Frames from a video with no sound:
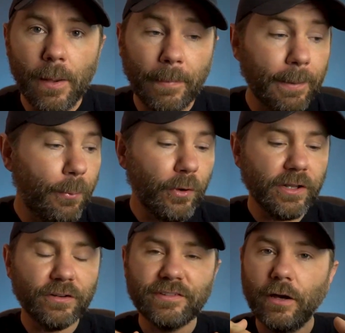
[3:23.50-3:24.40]
By
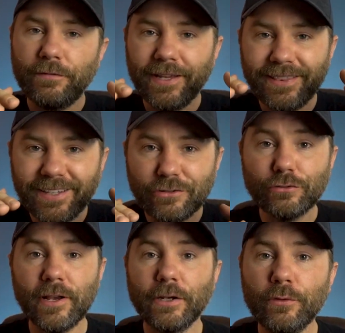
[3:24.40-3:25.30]
putting yourself in these
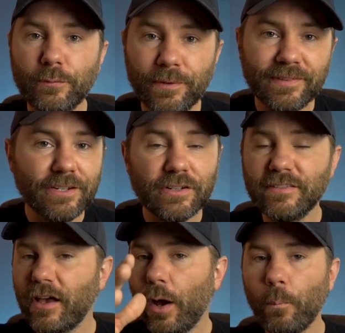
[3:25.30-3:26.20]
strenuous
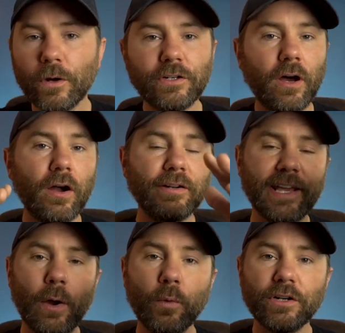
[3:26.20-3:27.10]
positions, upward dog,
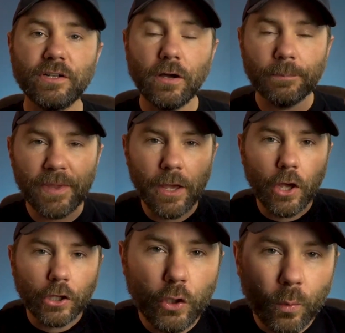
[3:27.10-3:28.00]
downward dog,
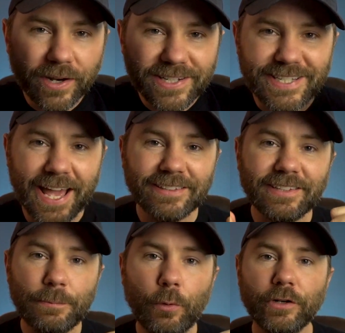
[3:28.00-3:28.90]
you were
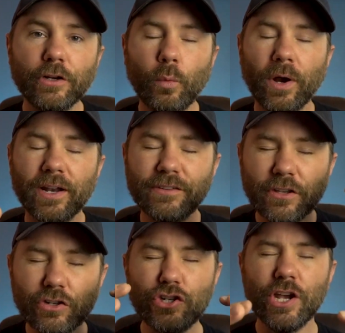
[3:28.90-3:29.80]
intensely putting your
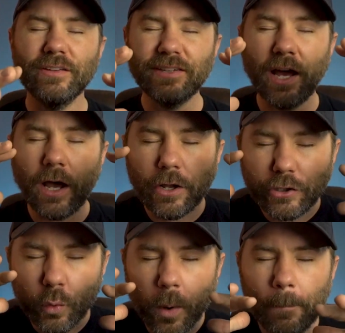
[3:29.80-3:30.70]
awareness just on
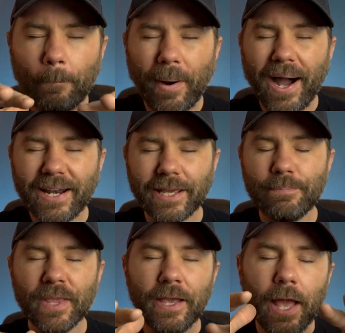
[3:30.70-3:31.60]
your
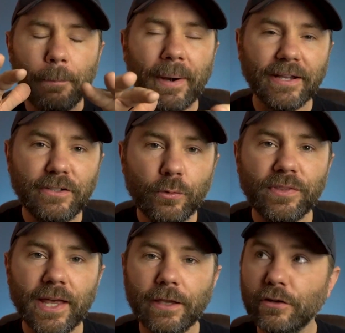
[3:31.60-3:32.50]
body. And by
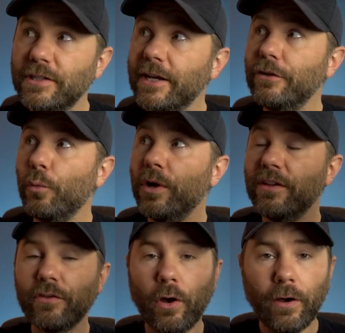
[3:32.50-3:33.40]
doing that, you're taking your
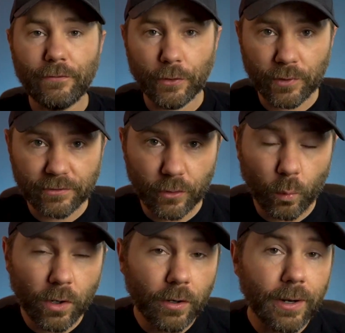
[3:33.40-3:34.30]
awareness off of the rest of the
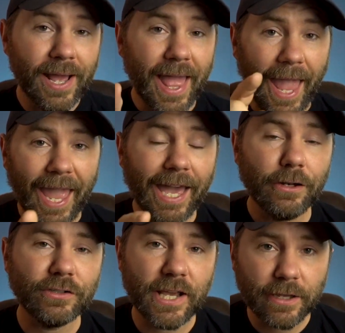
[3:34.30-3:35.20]
world, and
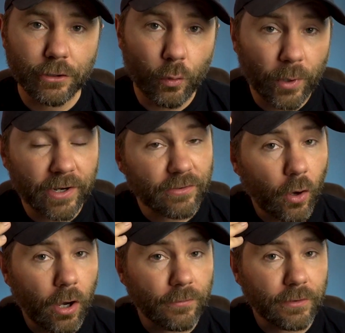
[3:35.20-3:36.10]
you're taking your awareness
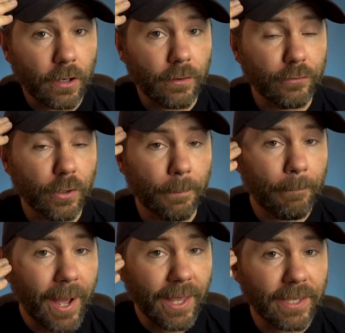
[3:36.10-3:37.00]
off of your
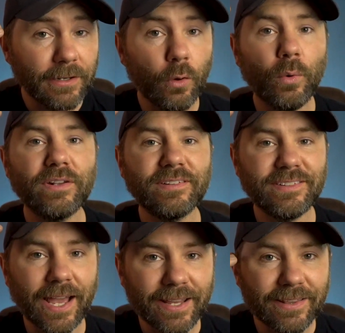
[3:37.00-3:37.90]
mind, which
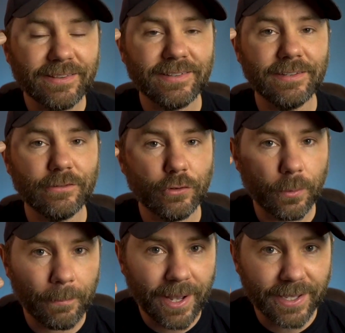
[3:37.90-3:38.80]
silences
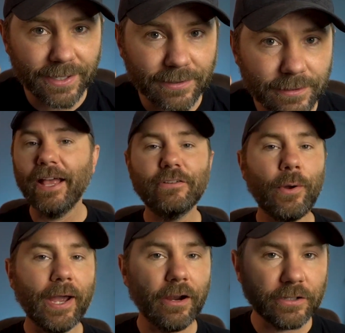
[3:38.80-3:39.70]
your mind. And so
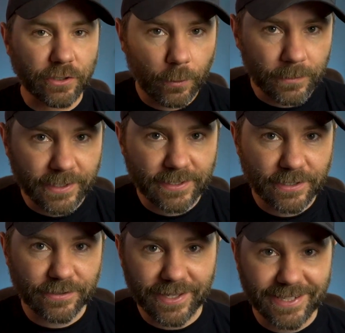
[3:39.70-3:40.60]
Eckhart Tolle
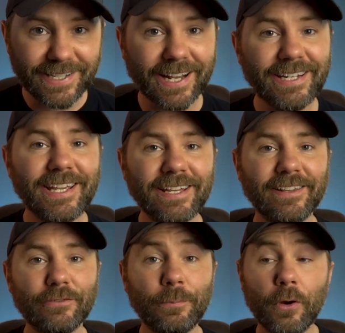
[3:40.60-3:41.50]
teaches a technique in
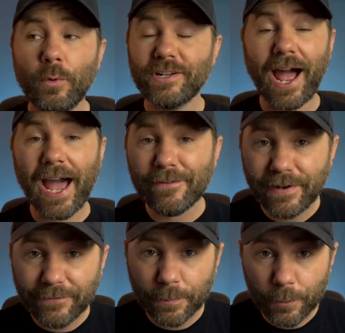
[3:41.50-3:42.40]
this book, which I've
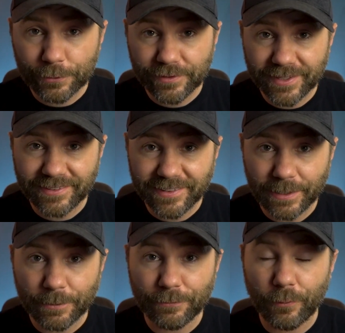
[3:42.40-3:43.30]
never personally
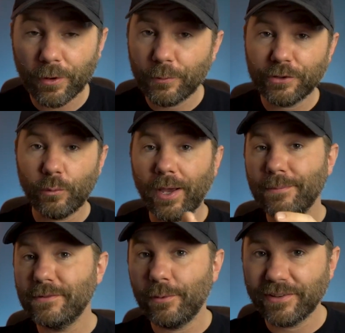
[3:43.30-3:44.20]
seen before, which is why
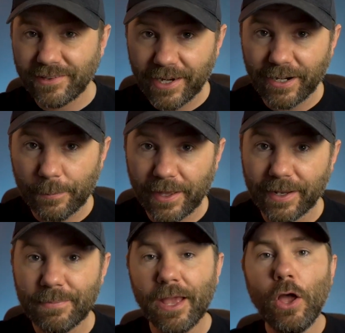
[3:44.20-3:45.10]
I'm so excited about
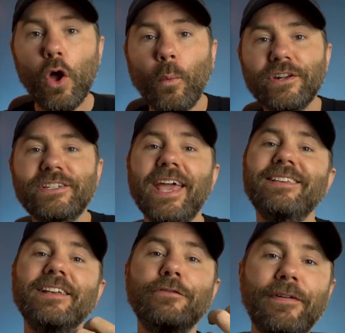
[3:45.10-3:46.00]
it, which
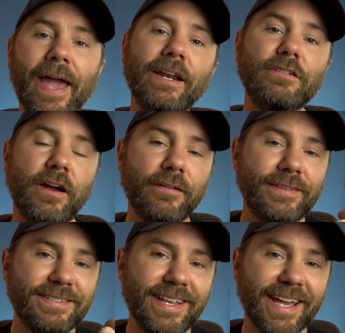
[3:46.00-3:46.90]
takes advantage
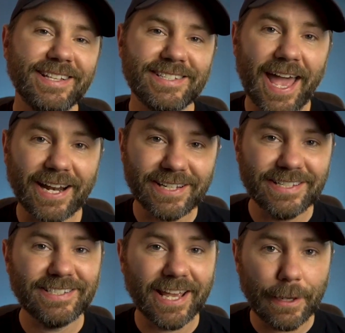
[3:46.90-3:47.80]
of this
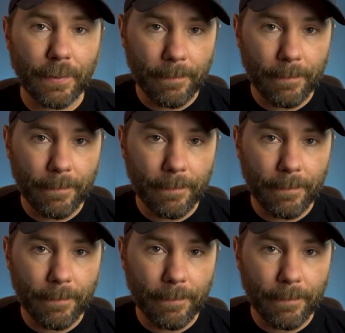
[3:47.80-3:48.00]
exact same